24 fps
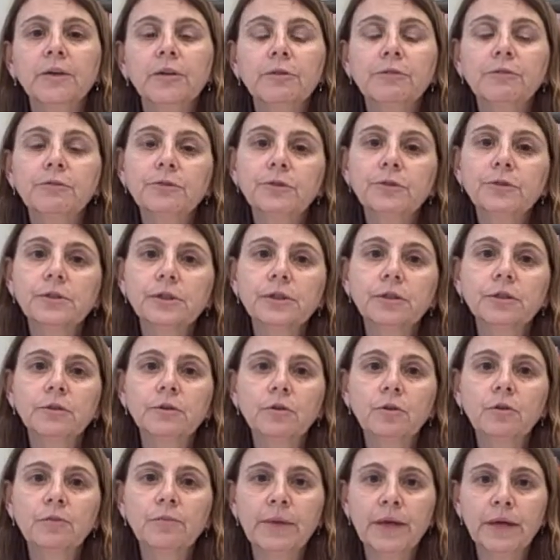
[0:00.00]
The first
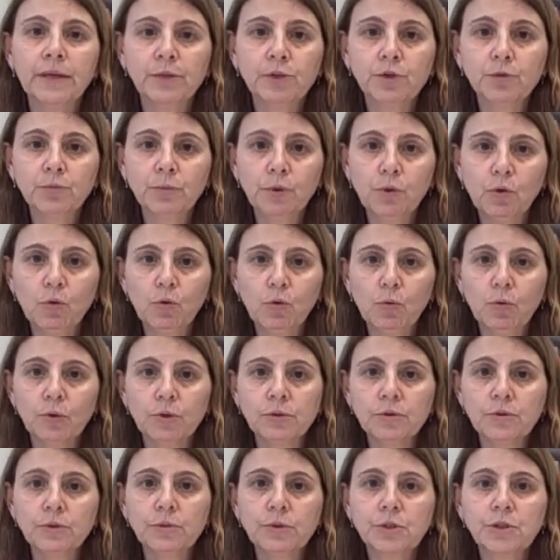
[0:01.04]
clinical management
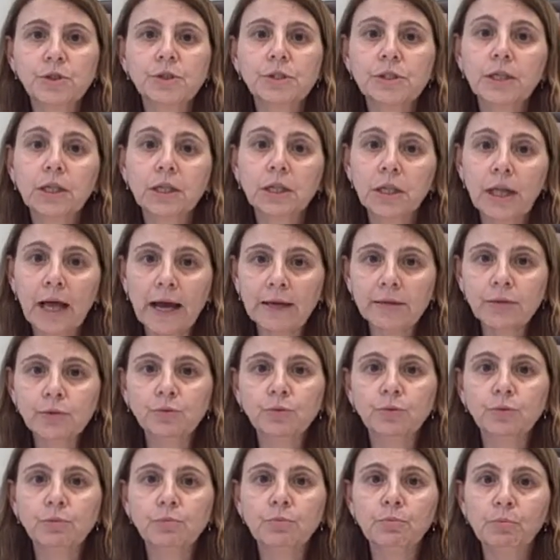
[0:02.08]
course, which is the
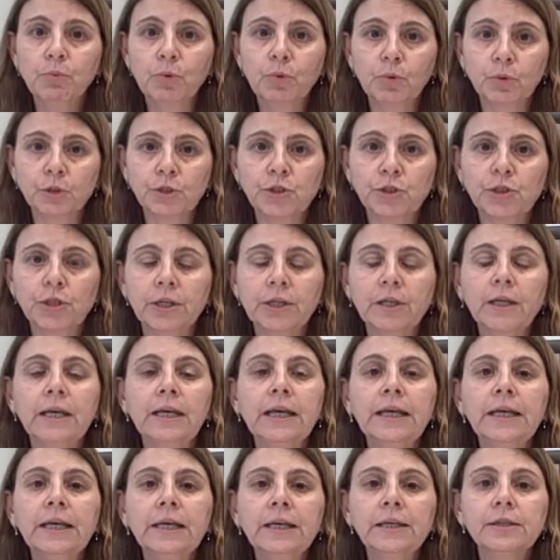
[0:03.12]
classroom portion,
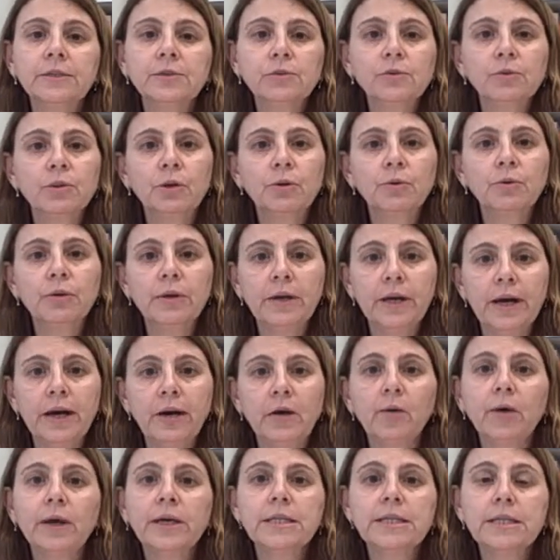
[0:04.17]
is known
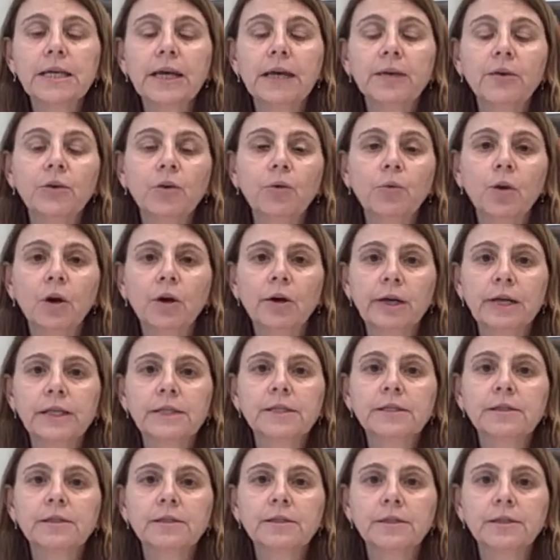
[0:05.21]
now as
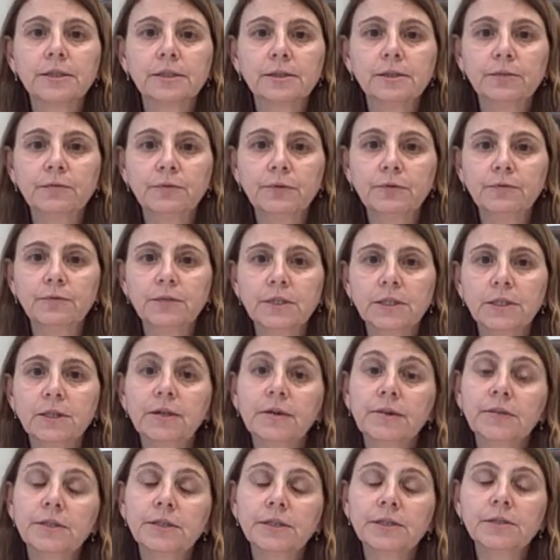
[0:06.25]
NURS 650.
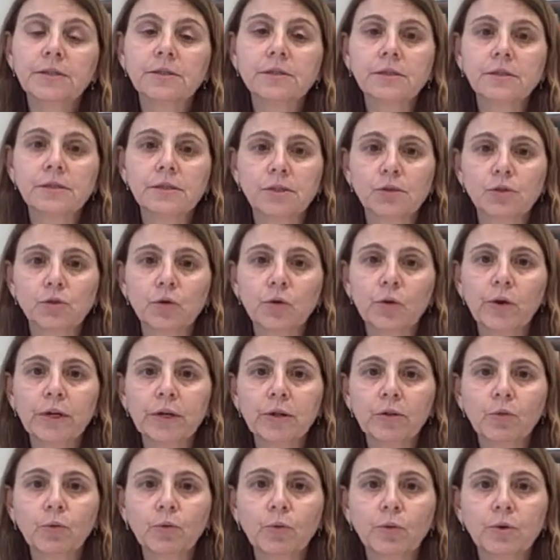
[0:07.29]
This is a
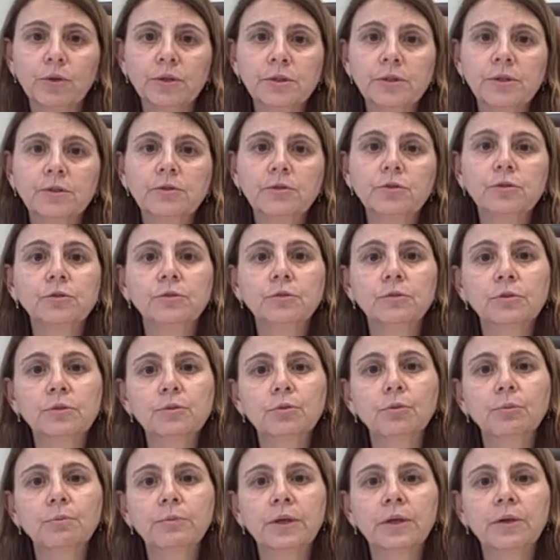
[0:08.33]
6-credit course.
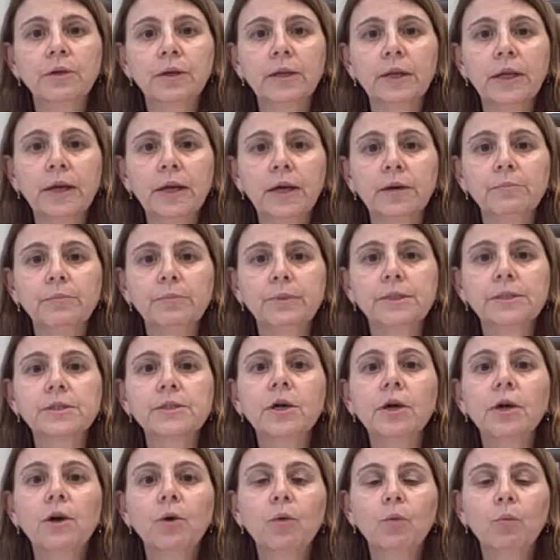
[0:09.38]
Students will meet on campus
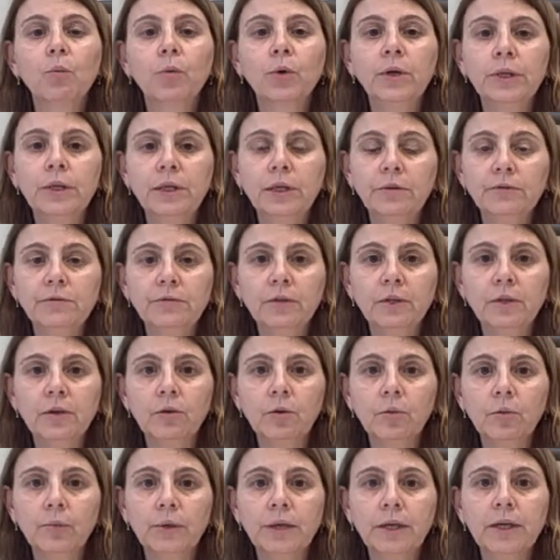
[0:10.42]
one evening
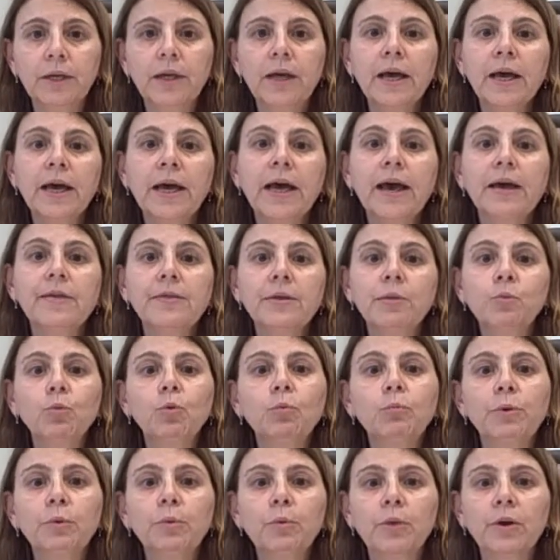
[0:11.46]
a week, and then
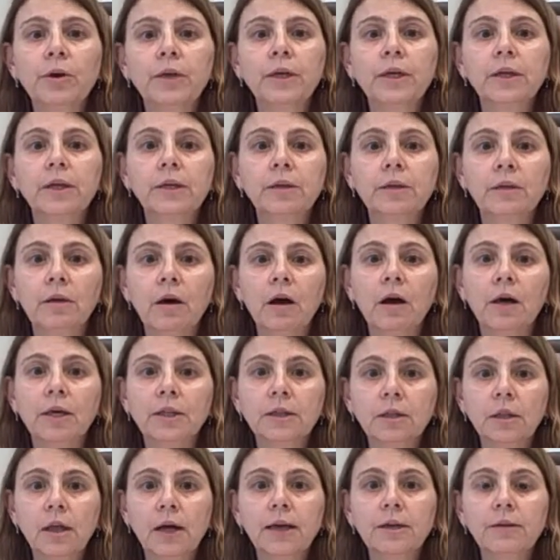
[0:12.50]
we'll be working in an
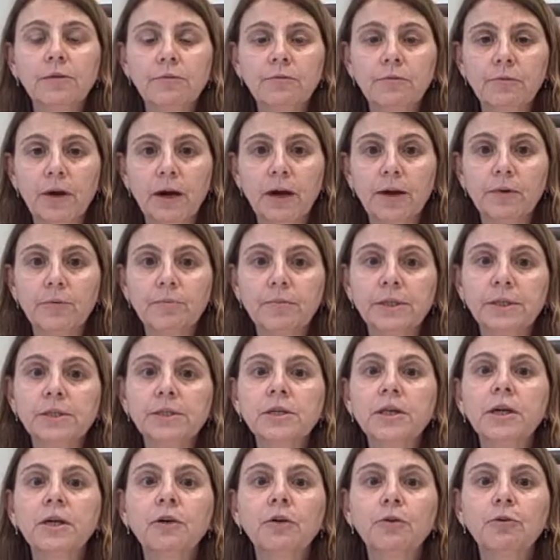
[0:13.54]
online
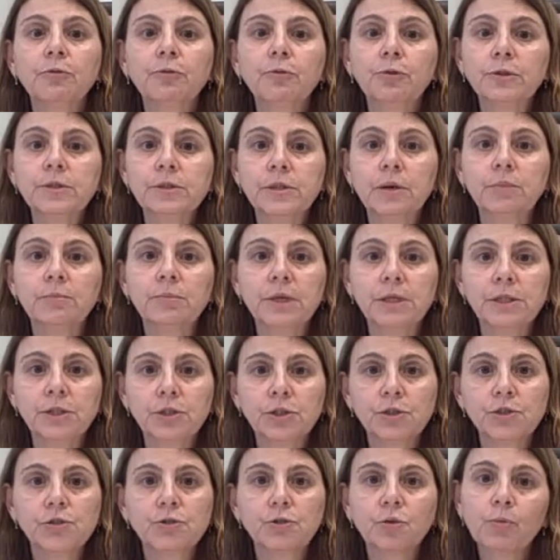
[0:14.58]
environment for some
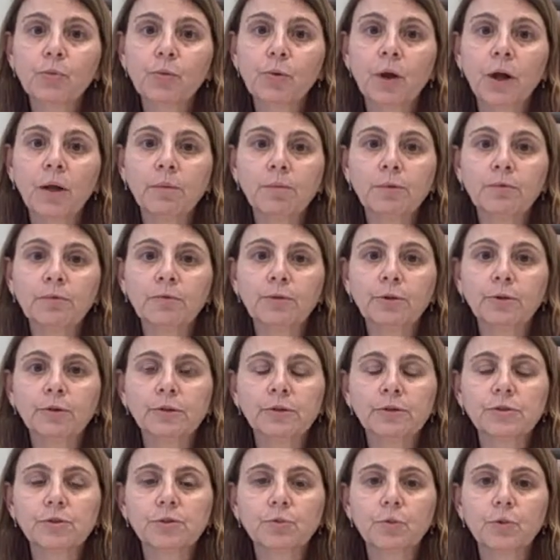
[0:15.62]
additional
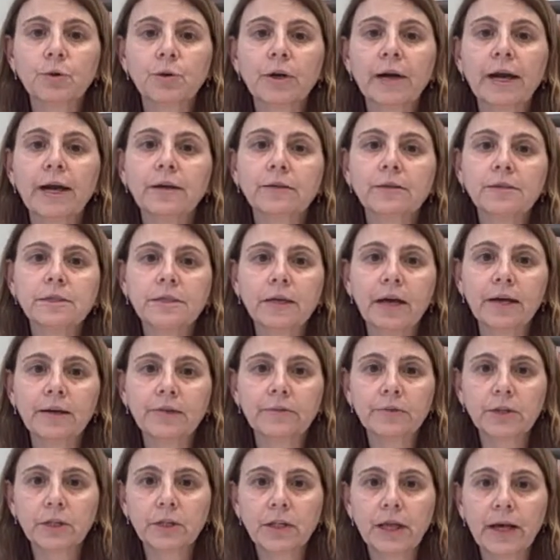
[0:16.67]
problem-focused work outside
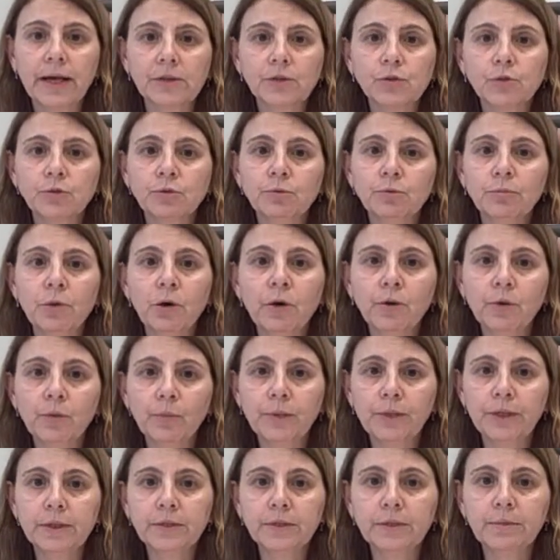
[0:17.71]
of the classroom on a
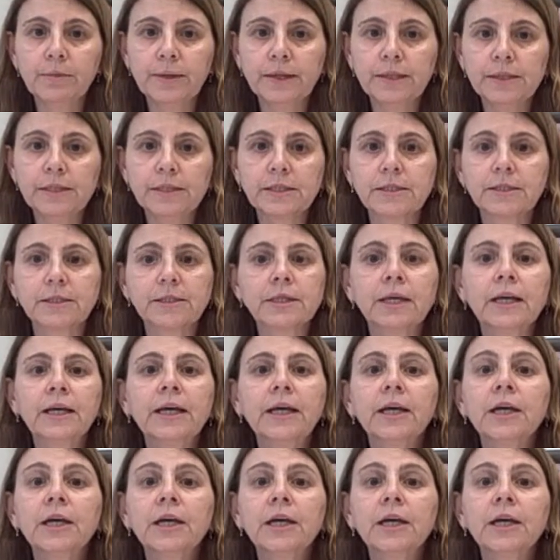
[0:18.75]
weekly basis.